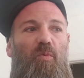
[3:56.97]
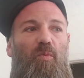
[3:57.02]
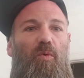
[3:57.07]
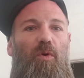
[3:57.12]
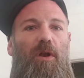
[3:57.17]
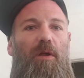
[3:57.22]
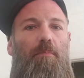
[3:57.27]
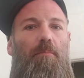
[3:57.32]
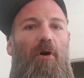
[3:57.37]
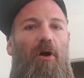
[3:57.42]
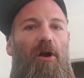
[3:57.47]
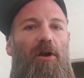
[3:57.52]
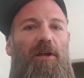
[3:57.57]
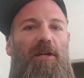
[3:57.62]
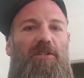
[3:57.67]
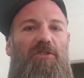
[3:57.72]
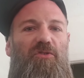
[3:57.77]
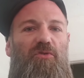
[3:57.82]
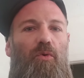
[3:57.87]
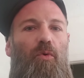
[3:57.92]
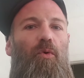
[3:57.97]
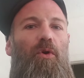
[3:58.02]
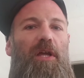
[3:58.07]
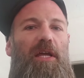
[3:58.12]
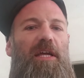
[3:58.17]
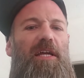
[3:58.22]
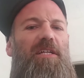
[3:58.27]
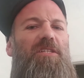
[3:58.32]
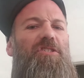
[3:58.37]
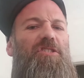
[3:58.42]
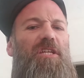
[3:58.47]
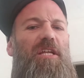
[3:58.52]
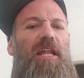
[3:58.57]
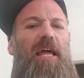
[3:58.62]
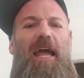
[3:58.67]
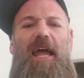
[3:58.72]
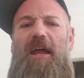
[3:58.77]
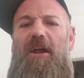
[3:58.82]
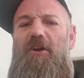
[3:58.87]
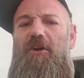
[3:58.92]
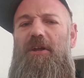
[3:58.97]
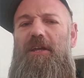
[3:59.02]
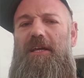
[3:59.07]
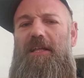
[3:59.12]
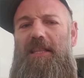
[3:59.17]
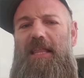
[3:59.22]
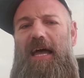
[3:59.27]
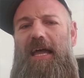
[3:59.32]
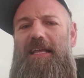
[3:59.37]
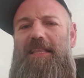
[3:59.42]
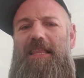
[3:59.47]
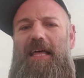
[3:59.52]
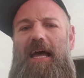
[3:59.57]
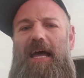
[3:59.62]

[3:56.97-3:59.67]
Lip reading: when a market's reached an area like